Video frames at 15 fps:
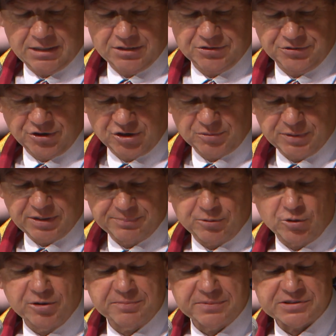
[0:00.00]
Notable
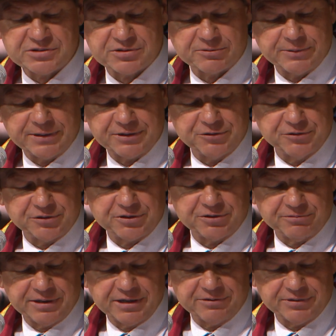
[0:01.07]
appointments throughout her
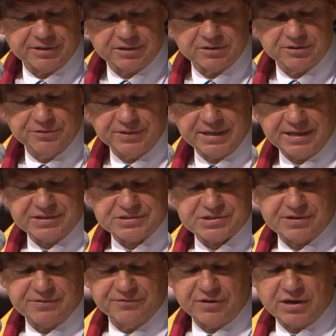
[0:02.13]
career include as
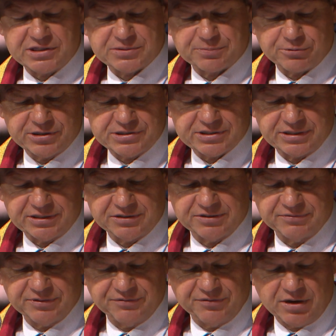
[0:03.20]
Vice President
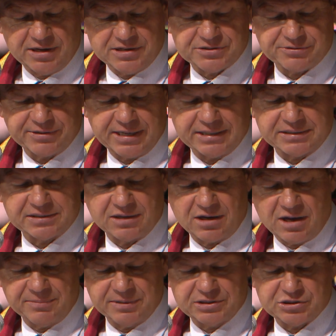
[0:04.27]
of Advisory at
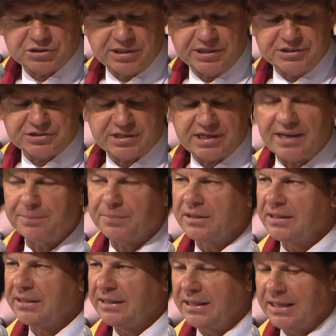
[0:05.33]
Climate Change
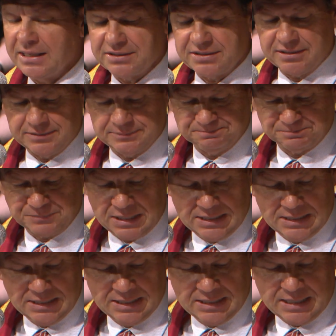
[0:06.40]
Capital in London
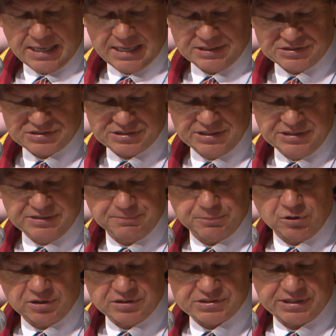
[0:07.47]
and Senior
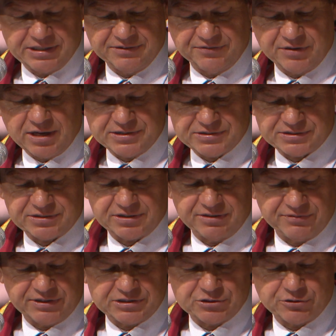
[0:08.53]
Policy Advisor to the
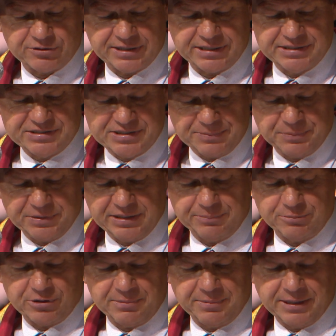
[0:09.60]
Victorian Deputy
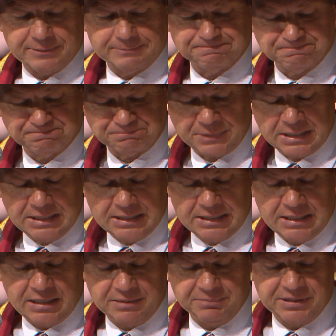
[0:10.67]
Premier
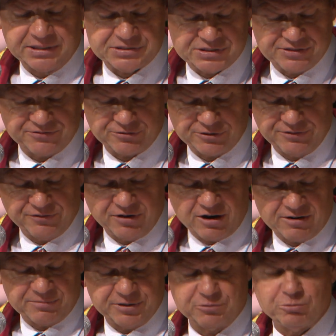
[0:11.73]
and Minister for
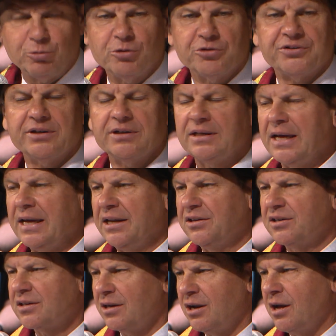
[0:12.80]
Environment, Water
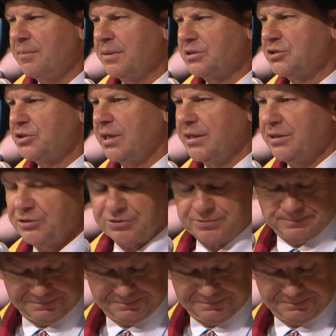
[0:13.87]
and Climate Change.